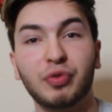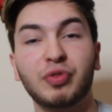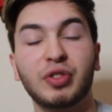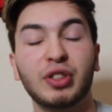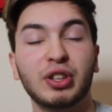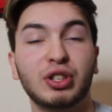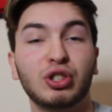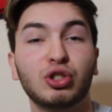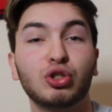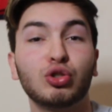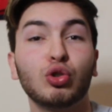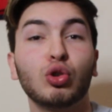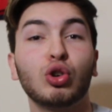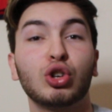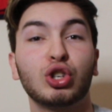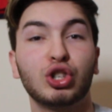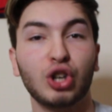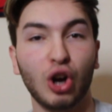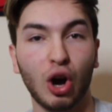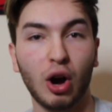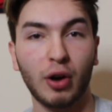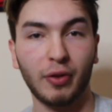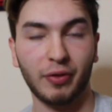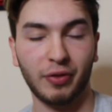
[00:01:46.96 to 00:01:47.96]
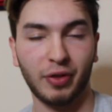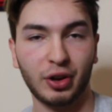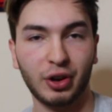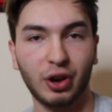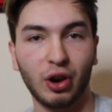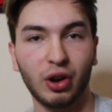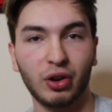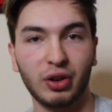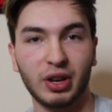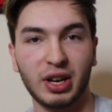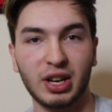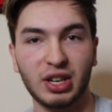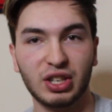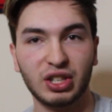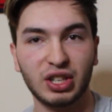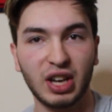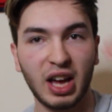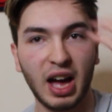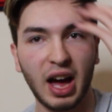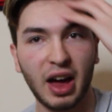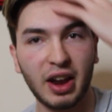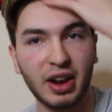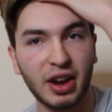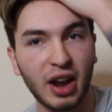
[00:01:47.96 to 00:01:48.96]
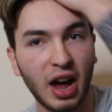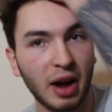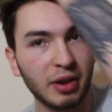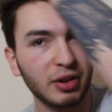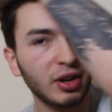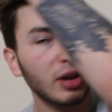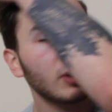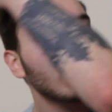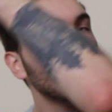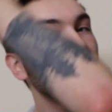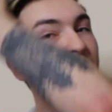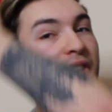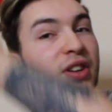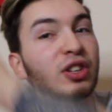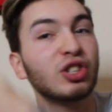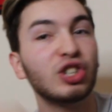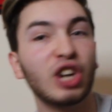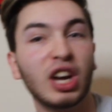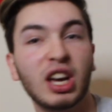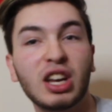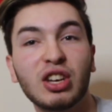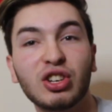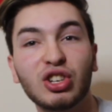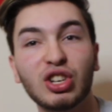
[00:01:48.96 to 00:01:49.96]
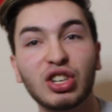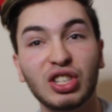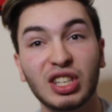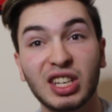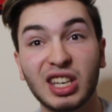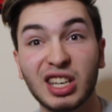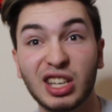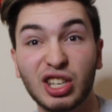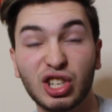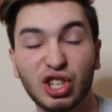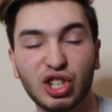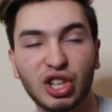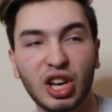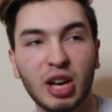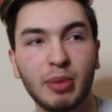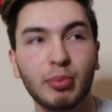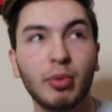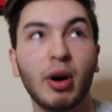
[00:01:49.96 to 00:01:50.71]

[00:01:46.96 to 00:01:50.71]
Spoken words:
the structure of the college, and I don't know if it changes each year,